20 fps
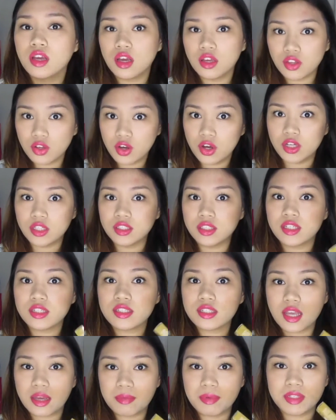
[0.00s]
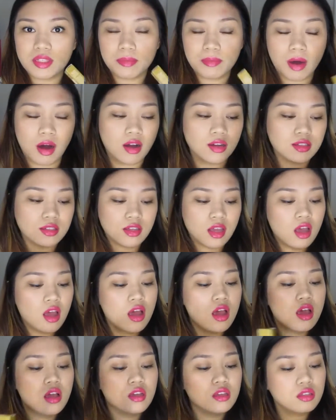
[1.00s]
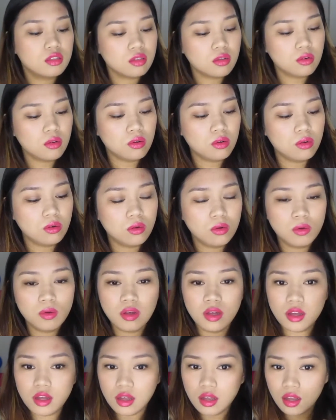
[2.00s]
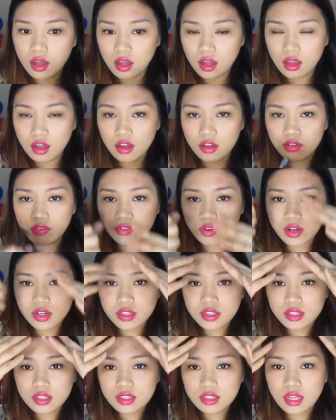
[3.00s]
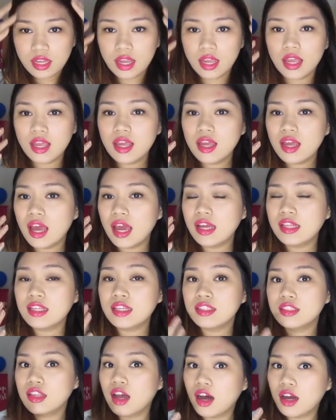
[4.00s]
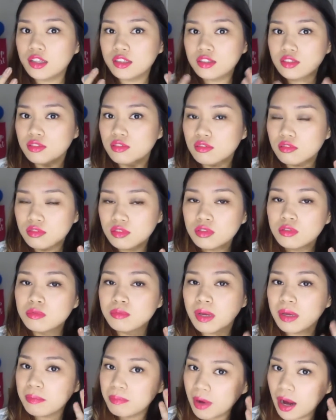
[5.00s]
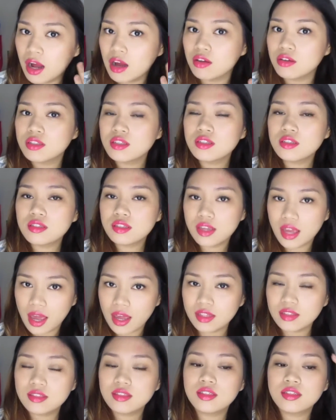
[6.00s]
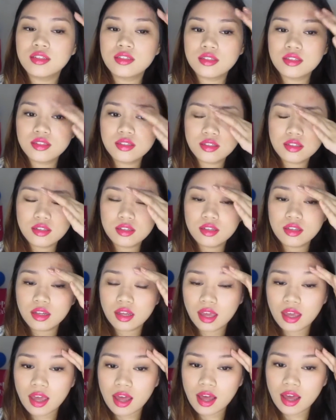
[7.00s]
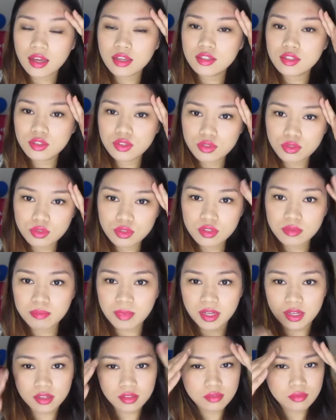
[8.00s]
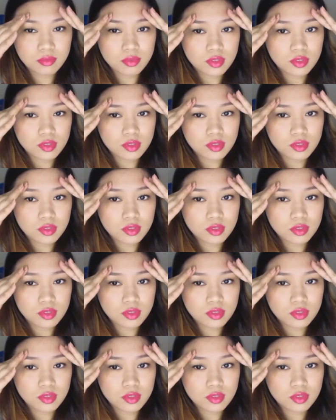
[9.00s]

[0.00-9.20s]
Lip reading: Ayun, ang sabi sa box. So, for today, I did not do my brows yet. Kaya, excuse my